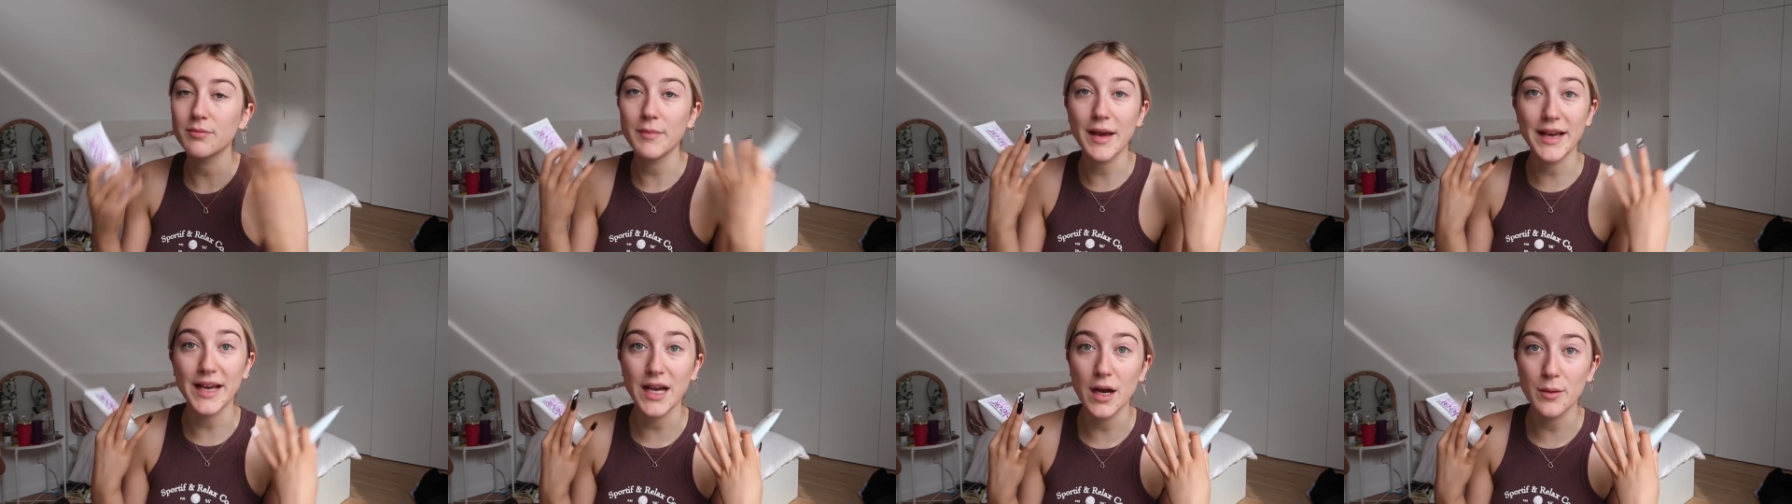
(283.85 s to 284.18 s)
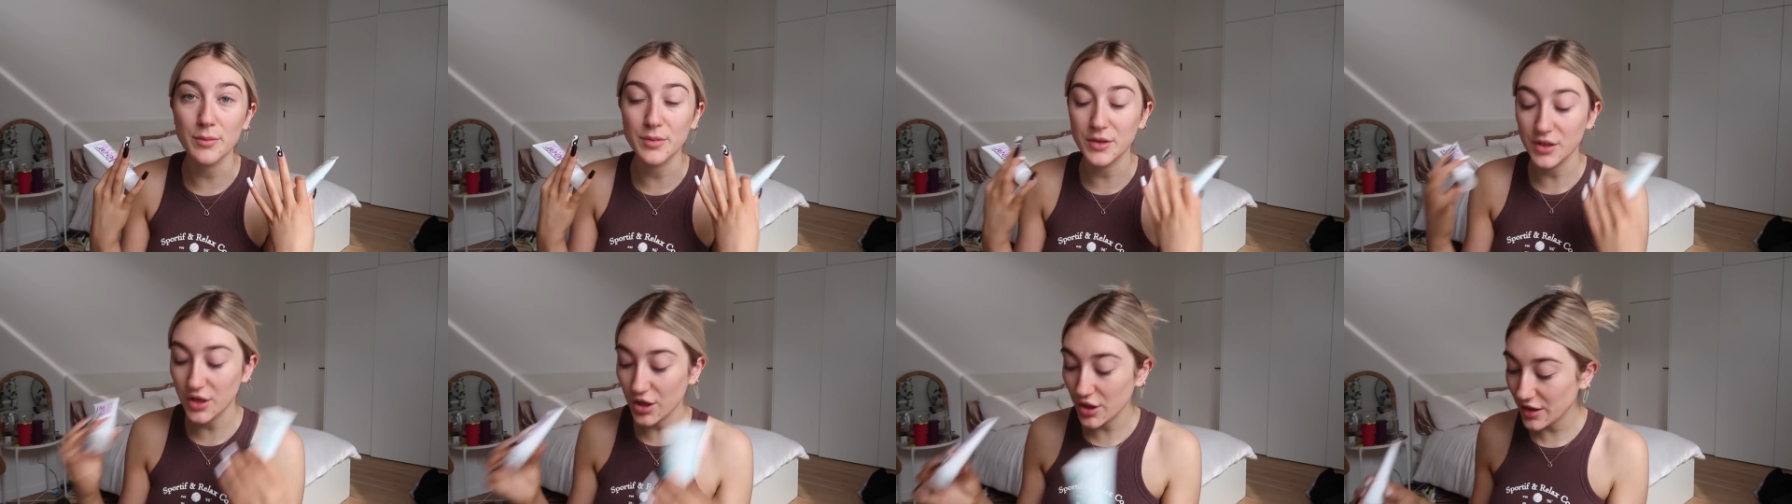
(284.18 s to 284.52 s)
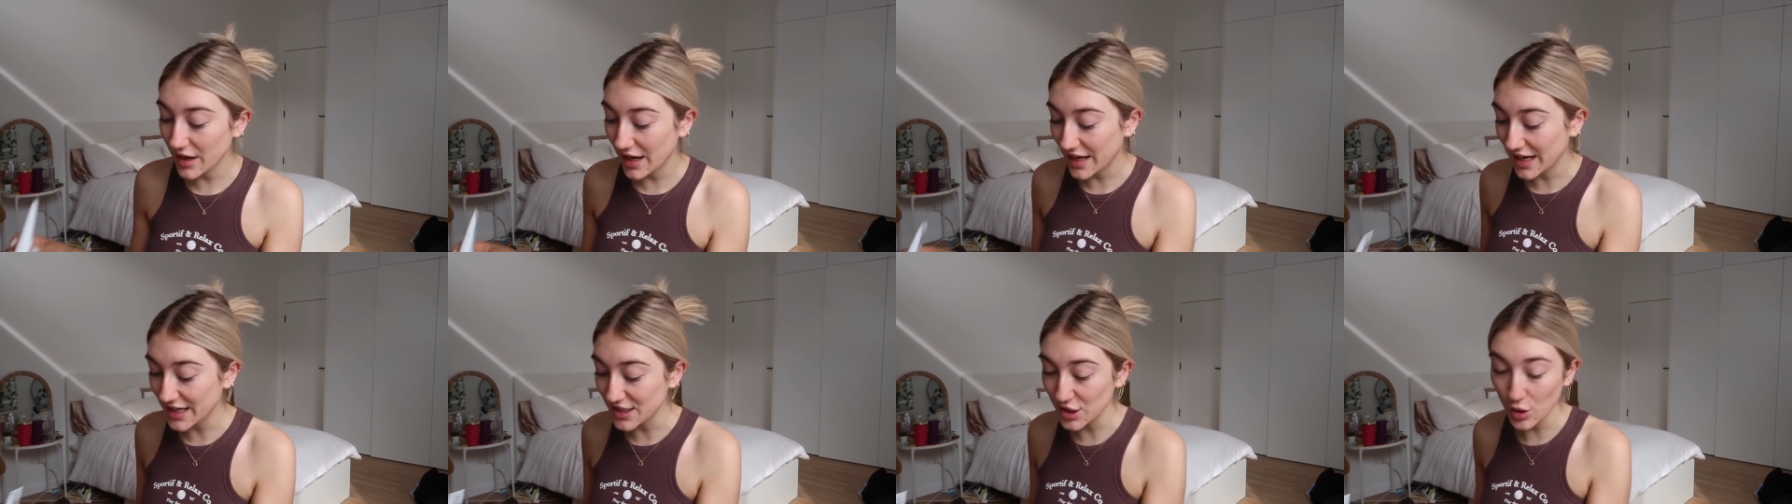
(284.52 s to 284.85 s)
makeup, you know,
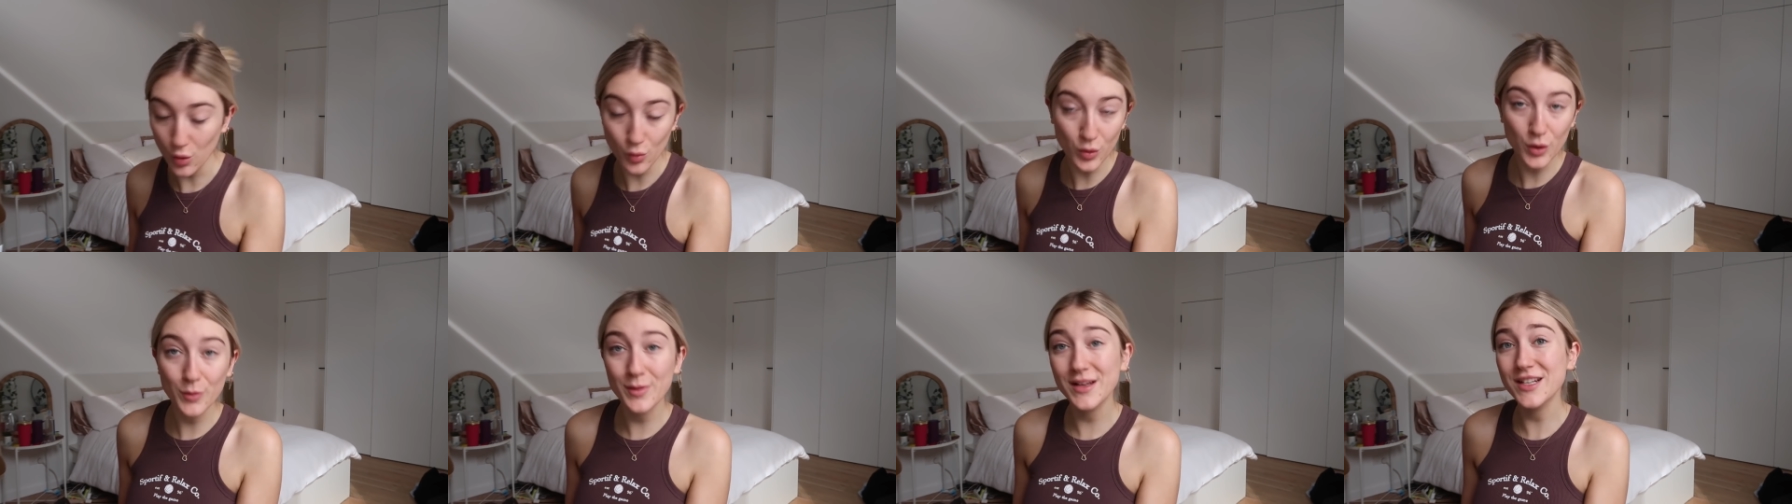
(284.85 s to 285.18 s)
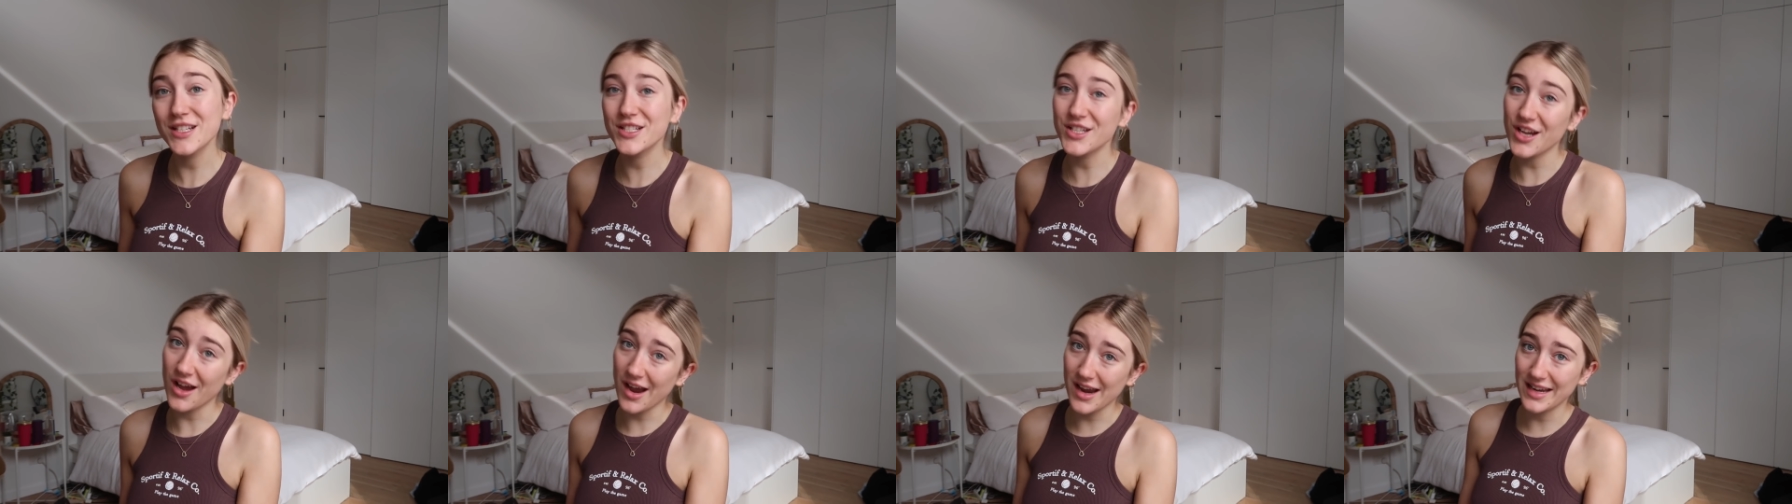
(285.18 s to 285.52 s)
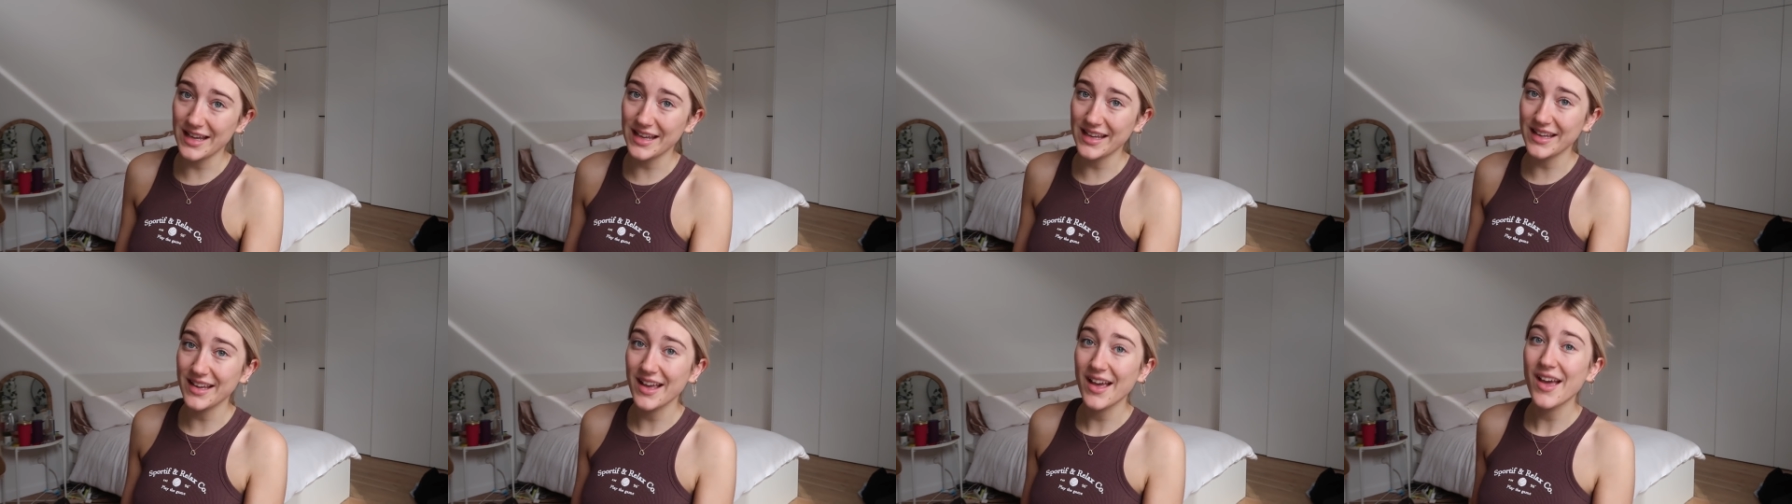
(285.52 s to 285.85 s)
and I don't want to be
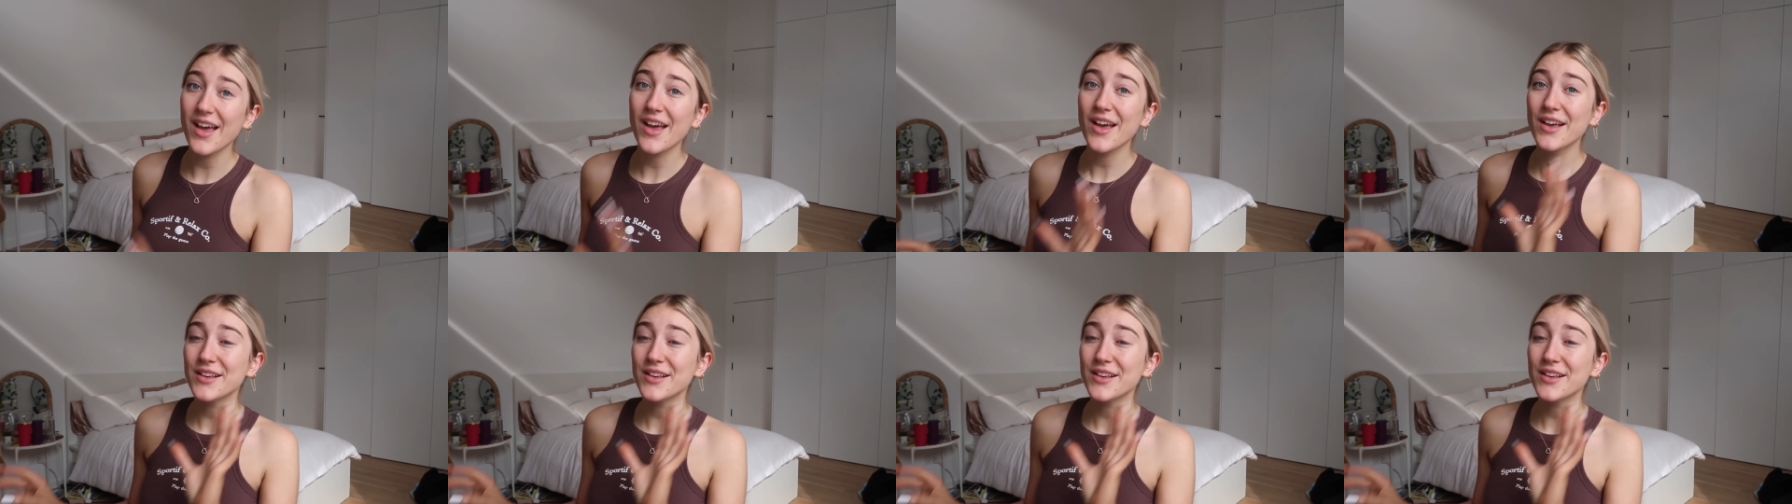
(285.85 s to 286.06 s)
shiny.